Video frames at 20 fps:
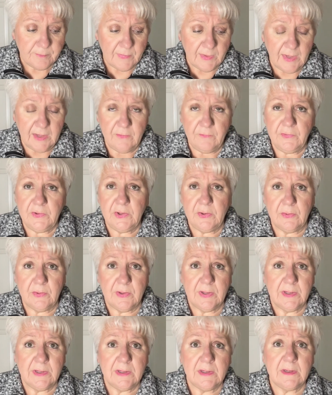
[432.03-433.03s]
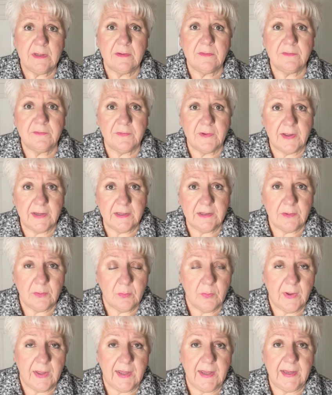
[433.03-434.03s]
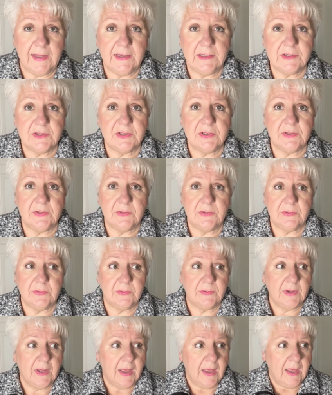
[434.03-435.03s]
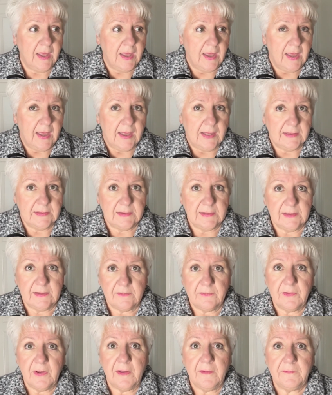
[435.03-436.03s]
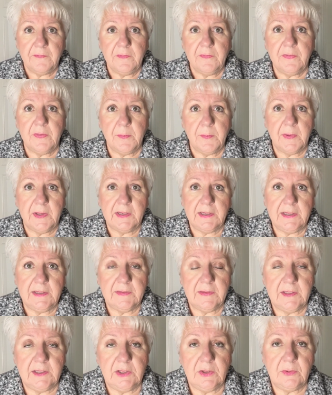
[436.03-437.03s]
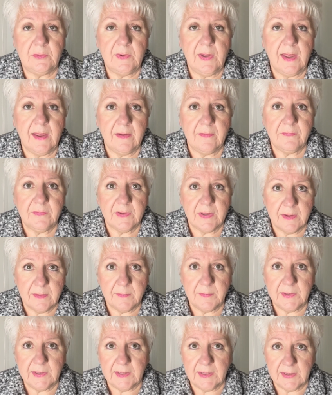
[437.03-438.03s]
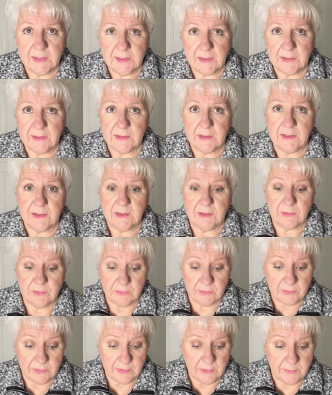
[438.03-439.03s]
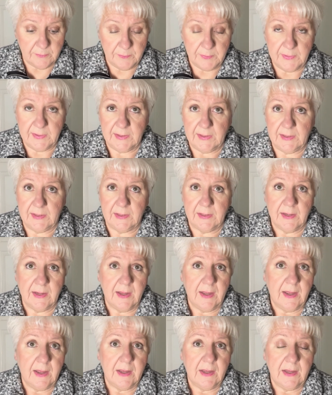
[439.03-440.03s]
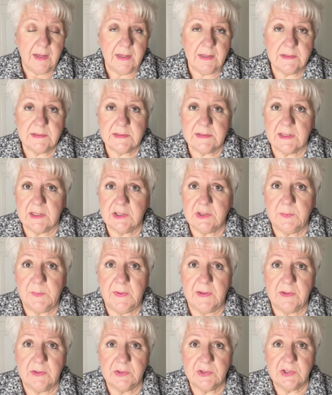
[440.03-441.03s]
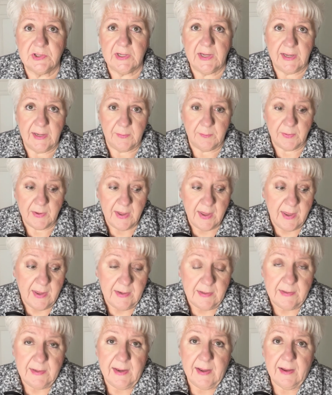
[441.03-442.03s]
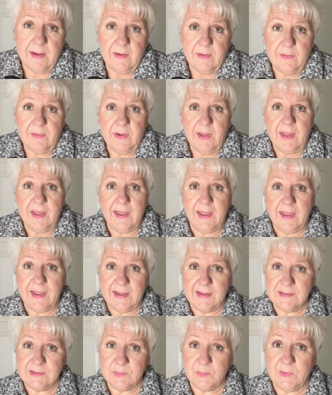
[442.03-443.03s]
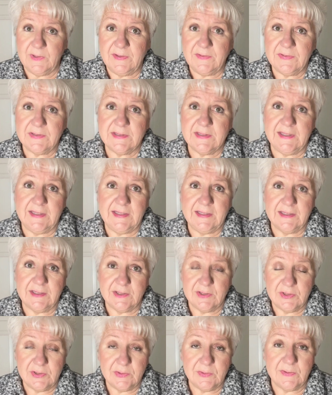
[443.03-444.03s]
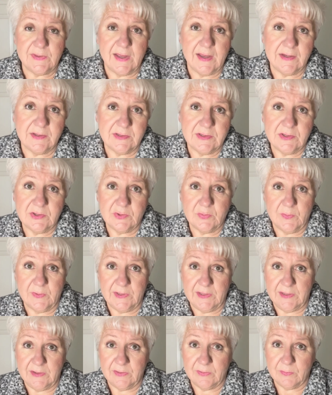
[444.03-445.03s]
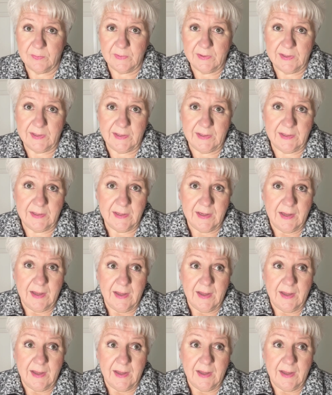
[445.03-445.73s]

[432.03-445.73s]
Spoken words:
if you can find a way to live off of the money that you have coming in, you're gonna be in such better shape. Now, as we've seen in 2023,